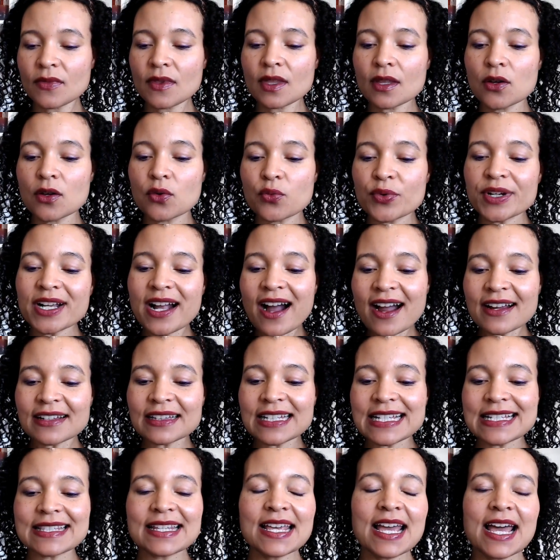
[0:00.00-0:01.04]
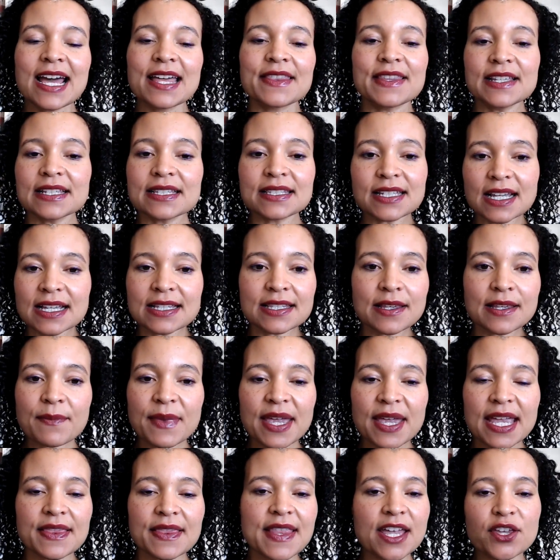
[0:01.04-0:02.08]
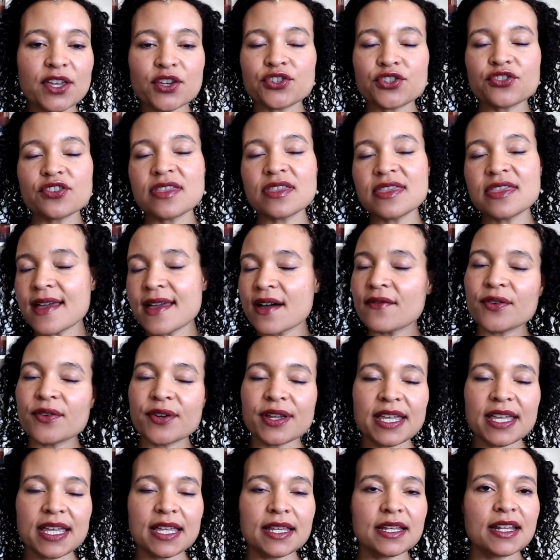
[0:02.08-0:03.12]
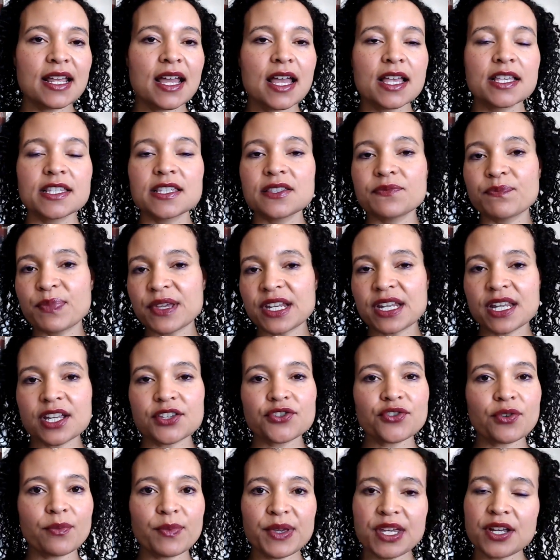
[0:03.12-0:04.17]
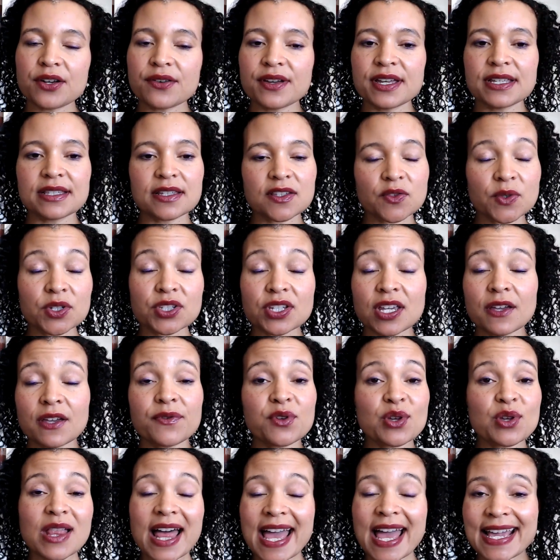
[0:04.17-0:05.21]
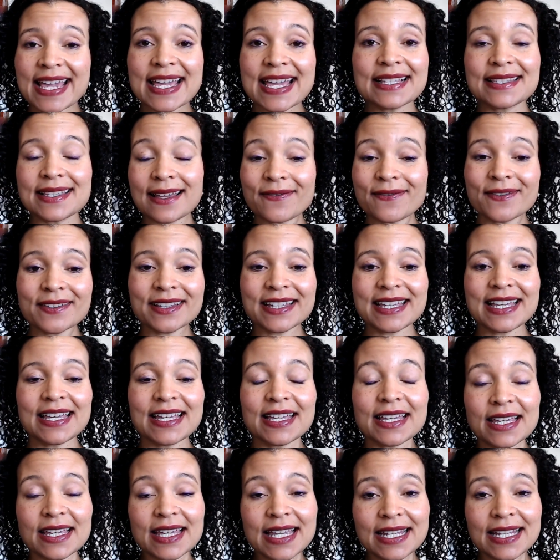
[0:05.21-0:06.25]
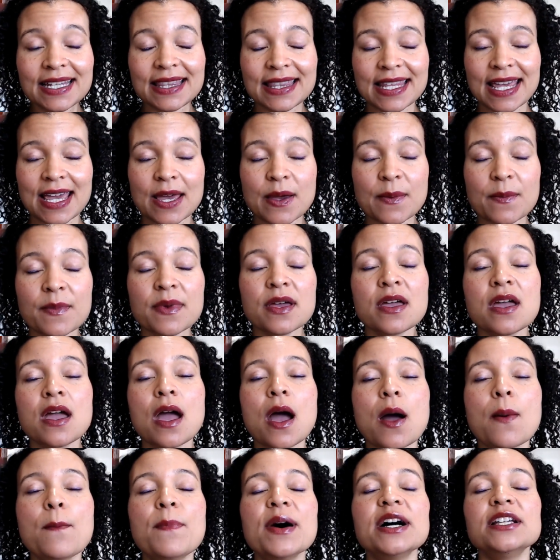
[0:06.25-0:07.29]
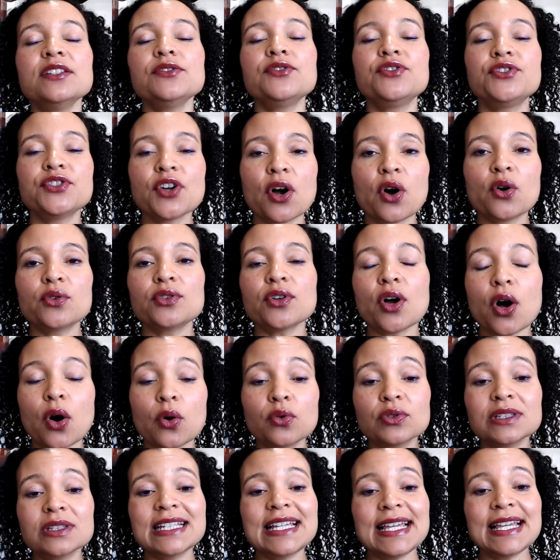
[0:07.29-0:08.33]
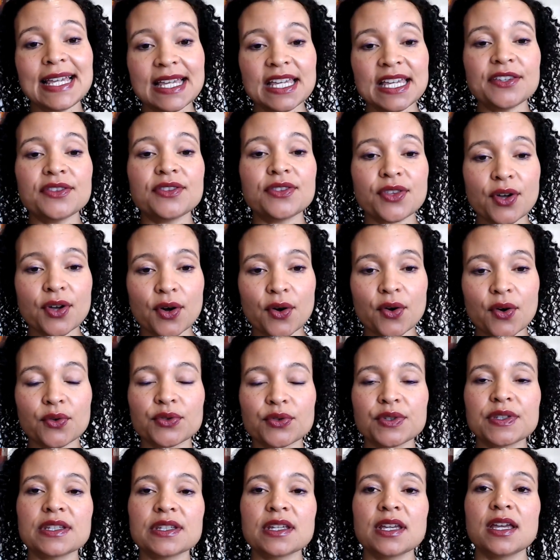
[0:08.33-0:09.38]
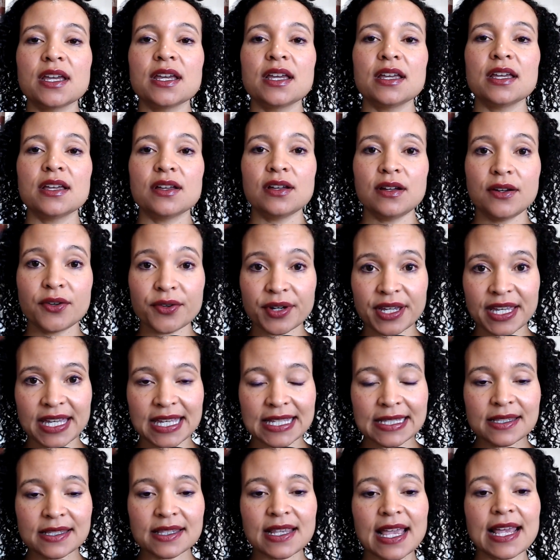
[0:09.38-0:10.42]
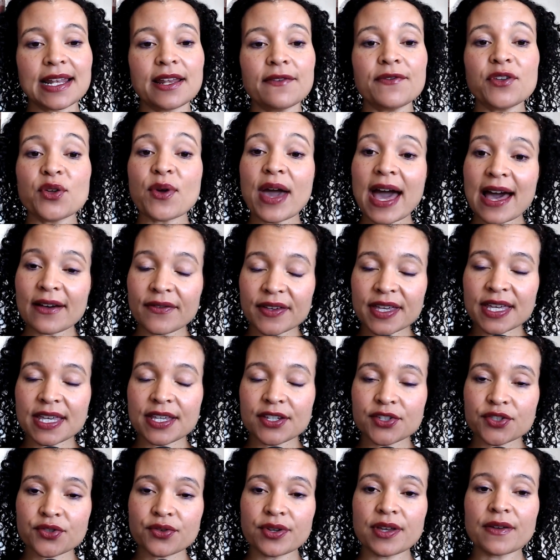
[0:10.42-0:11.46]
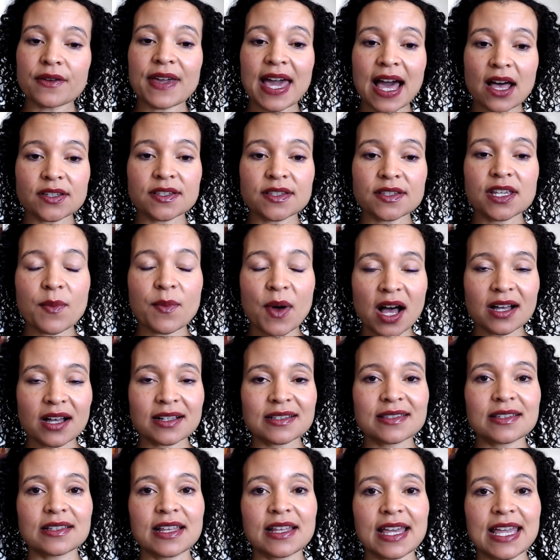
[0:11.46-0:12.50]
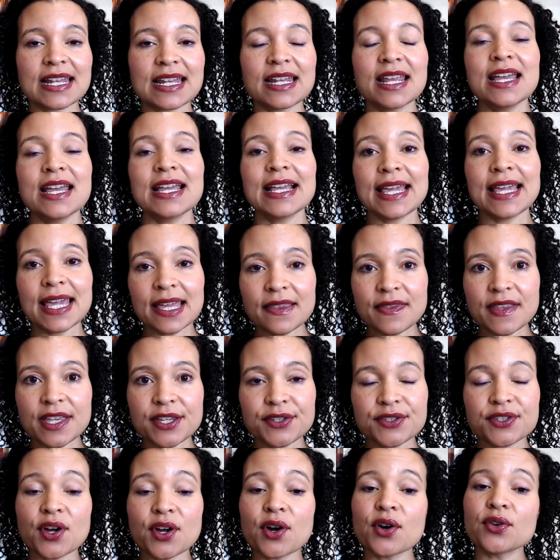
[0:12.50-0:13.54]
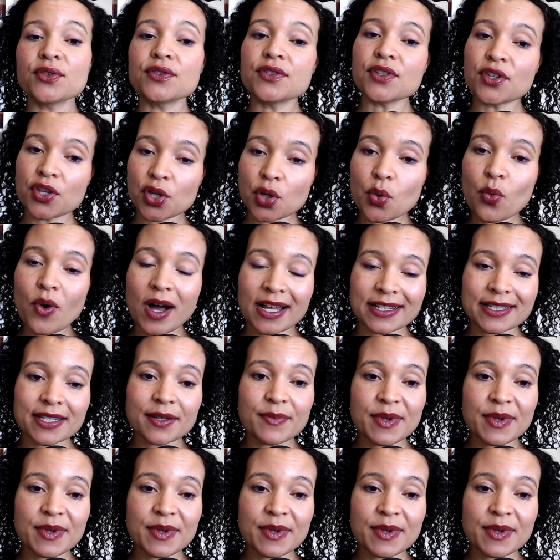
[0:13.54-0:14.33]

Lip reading: Regardless, this doesn't mean that you should never eat spinach or beet greens and Swiss. If you like it, definitely eat them, but don't only eat those greens. And if you have a history of calcium oxalate kidney stones, you want to be